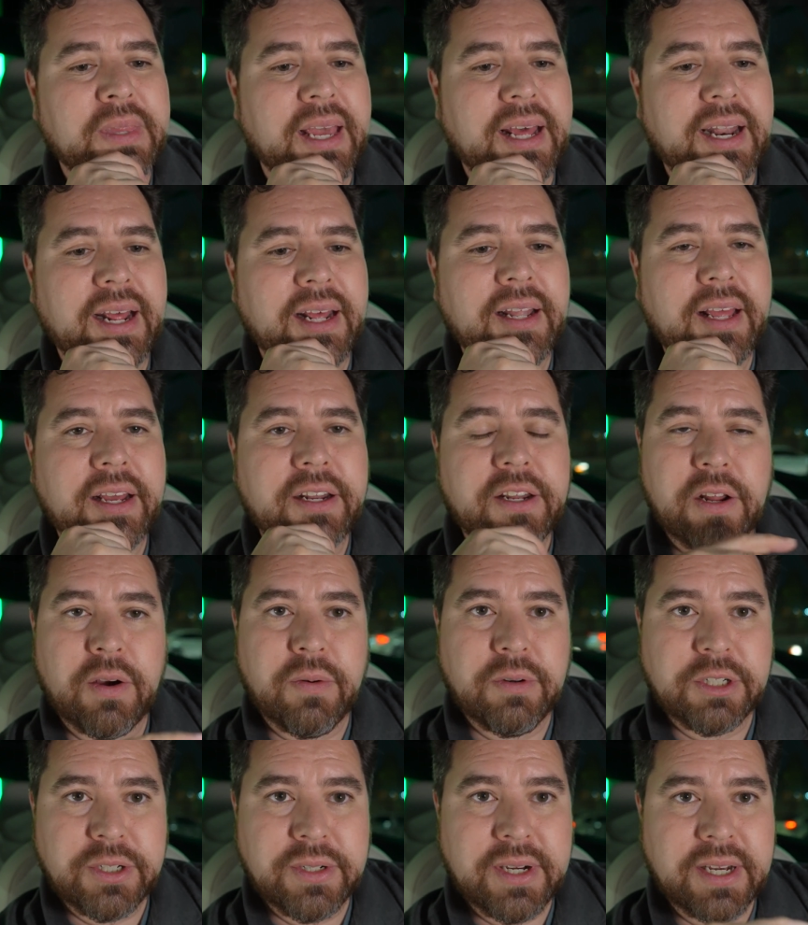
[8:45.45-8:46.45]
And I'd like to know
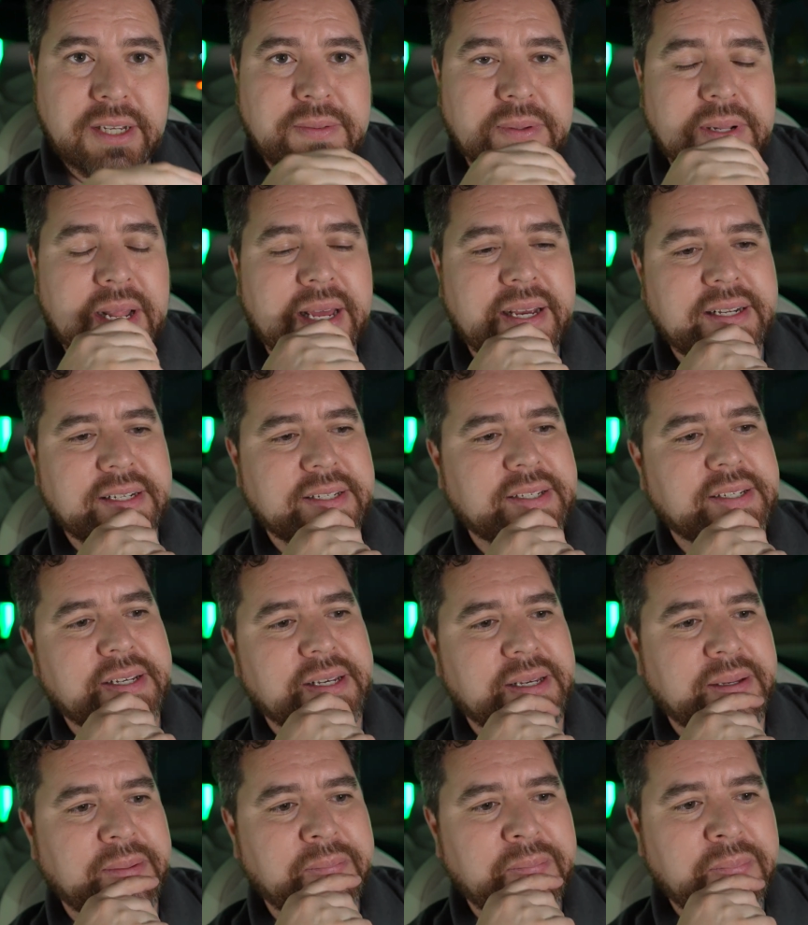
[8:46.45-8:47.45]
what you guys would like to
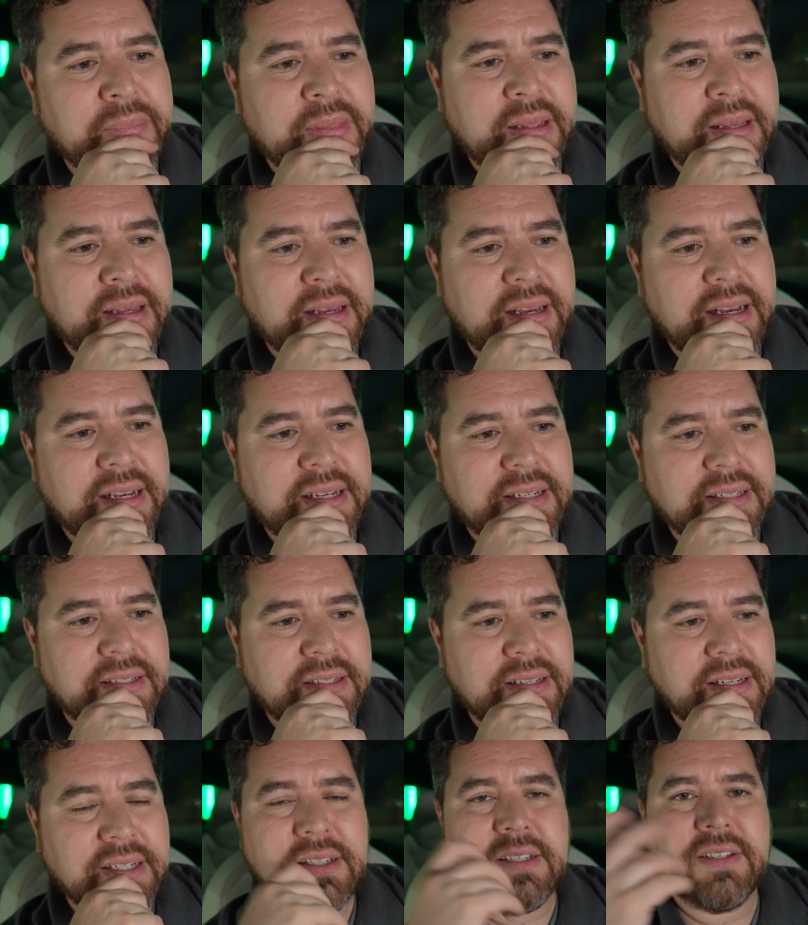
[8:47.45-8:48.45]
see, because
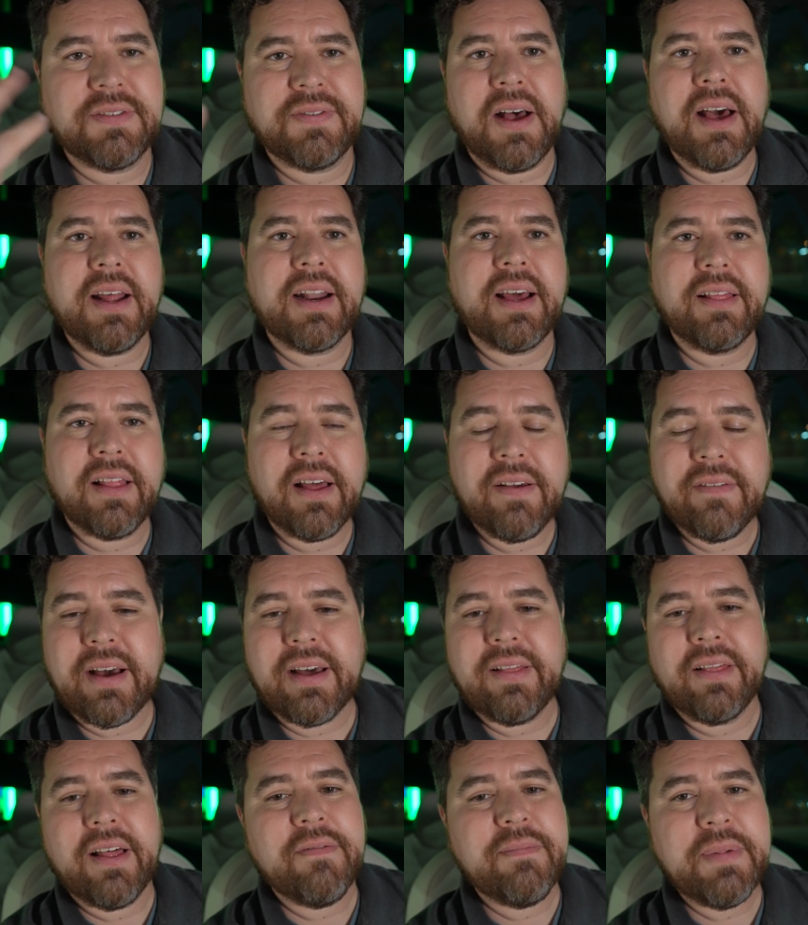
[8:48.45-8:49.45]
this is fun. I
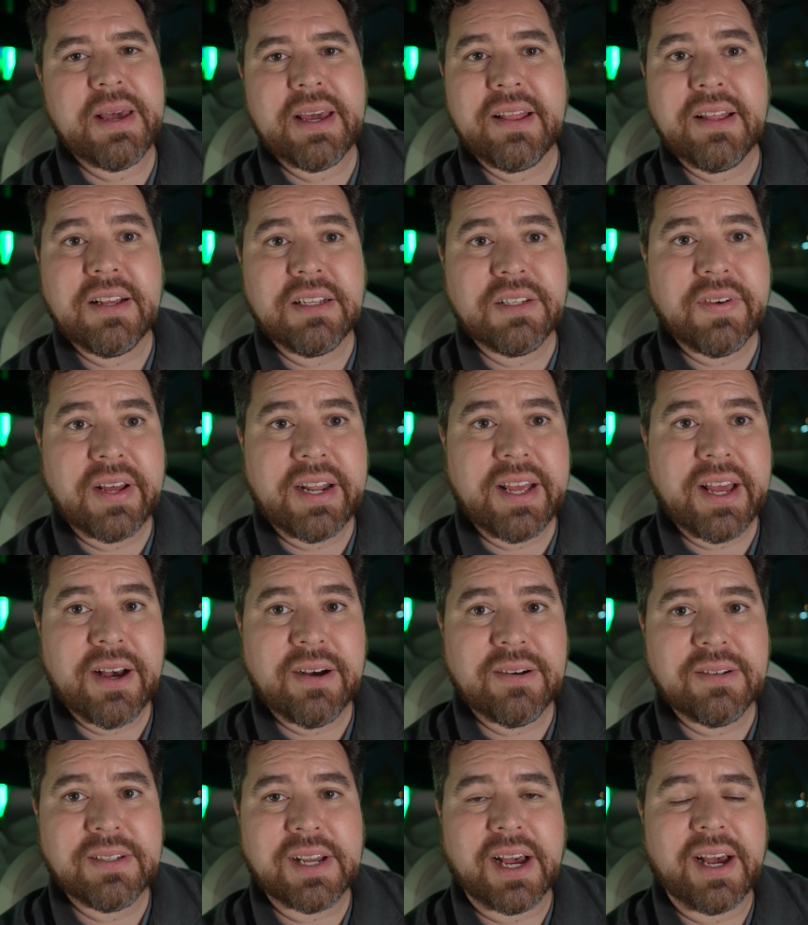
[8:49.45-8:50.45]
love making these videos.